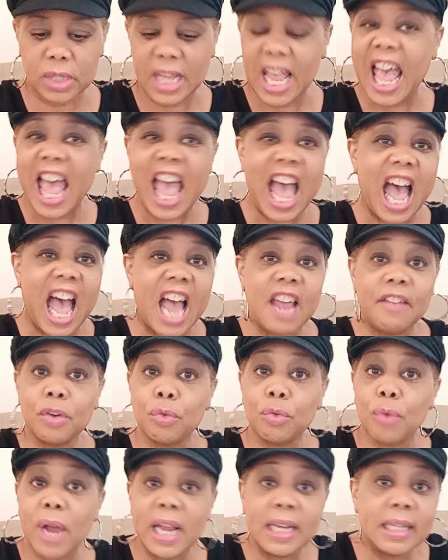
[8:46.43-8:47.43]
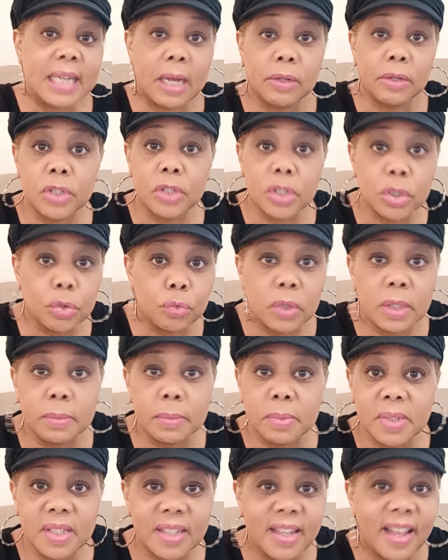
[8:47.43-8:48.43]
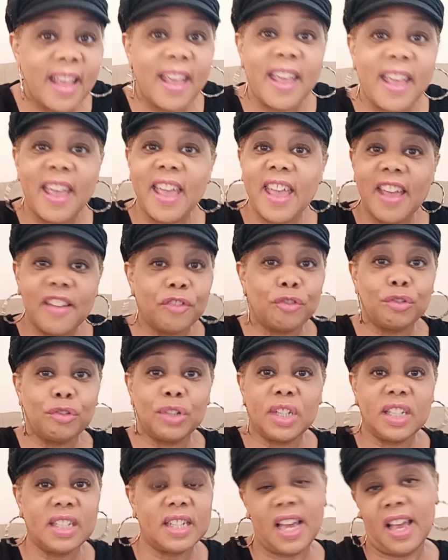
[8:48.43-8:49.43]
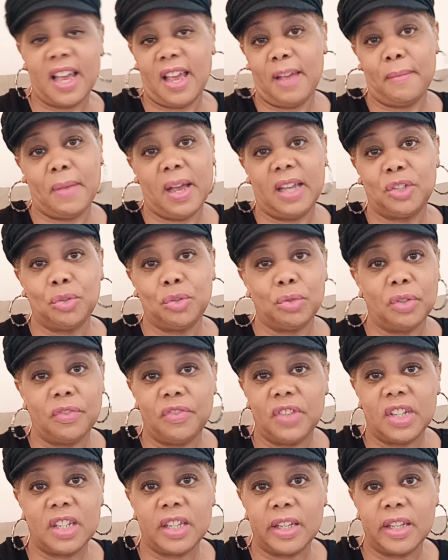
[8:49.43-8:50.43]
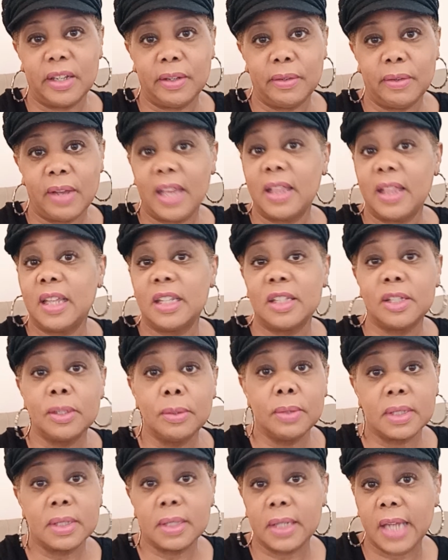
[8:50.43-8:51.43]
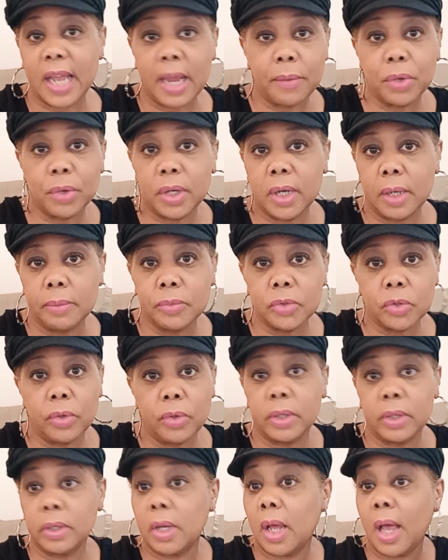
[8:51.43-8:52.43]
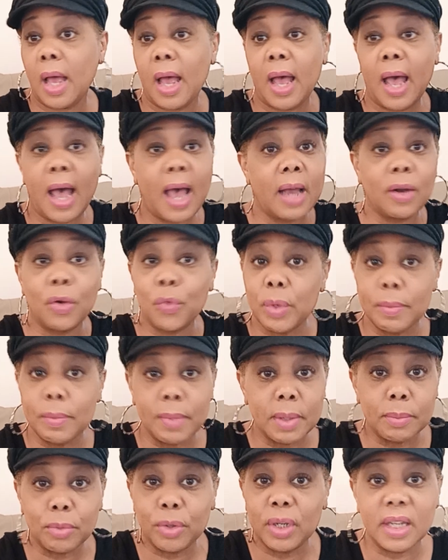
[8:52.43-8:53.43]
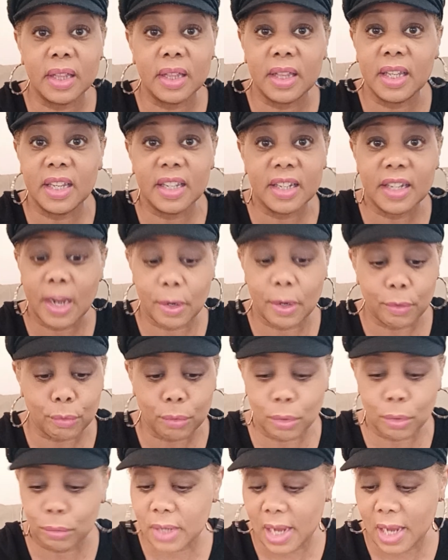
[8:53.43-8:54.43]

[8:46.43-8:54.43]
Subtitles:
I even write down scripts every time I do a video. And as soon as the camera comes on, I don't remember anything that I wrote down.